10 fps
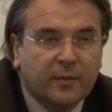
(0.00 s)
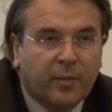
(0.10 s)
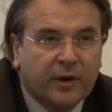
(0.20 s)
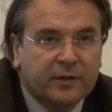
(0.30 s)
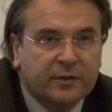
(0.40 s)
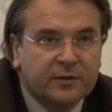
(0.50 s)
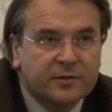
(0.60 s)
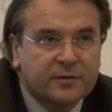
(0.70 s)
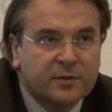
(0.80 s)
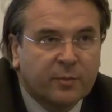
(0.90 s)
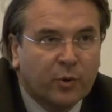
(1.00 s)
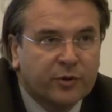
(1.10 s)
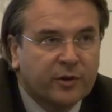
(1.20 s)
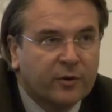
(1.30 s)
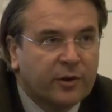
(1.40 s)
partners,
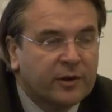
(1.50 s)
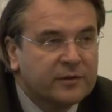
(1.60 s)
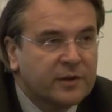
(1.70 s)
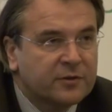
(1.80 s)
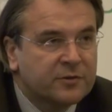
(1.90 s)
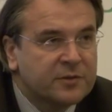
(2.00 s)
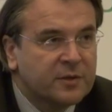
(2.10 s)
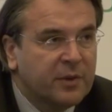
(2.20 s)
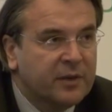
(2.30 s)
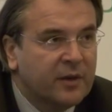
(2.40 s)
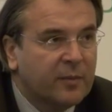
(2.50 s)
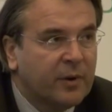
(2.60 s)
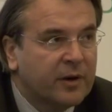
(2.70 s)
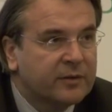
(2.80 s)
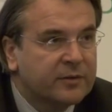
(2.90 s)
supporting organizations, and media
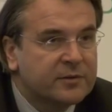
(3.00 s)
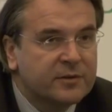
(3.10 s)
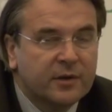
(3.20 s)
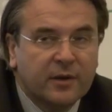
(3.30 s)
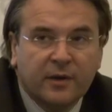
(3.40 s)
partners